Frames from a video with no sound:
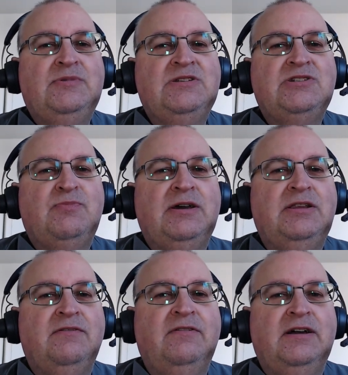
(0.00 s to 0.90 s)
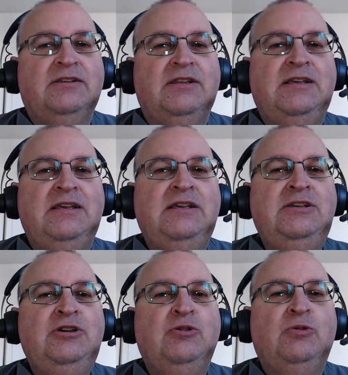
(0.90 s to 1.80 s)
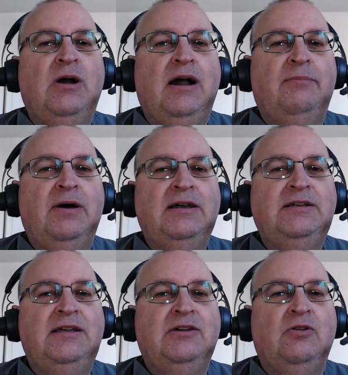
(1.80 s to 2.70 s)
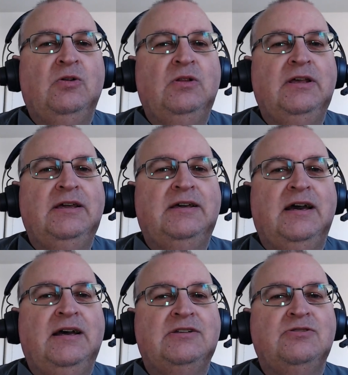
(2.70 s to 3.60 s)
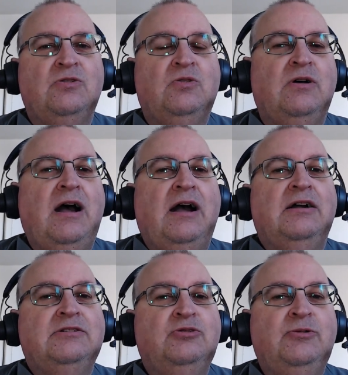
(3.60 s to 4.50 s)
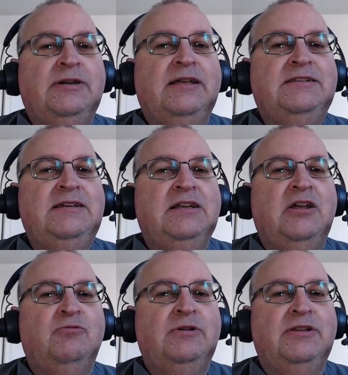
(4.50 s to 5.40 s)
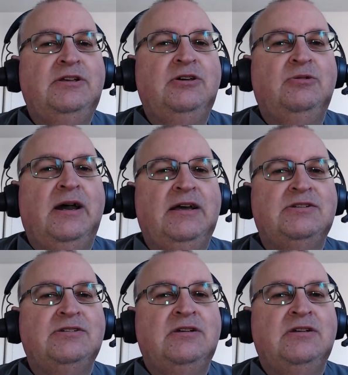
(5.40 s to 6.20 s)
Despite the fact the EU are buying all their gas or doing a deal with the US.